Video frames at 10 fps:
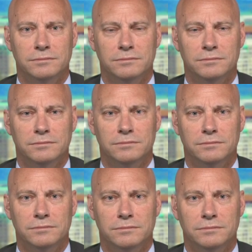
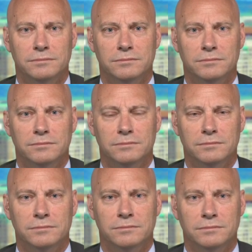
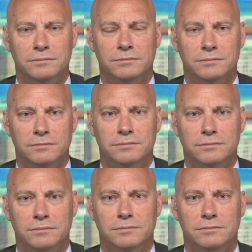
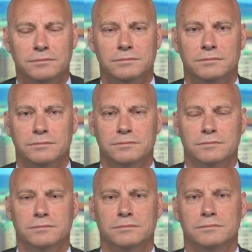
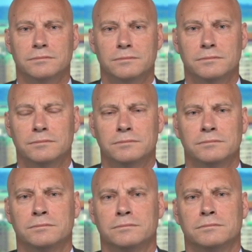
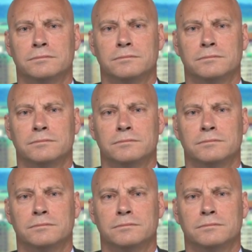(silent)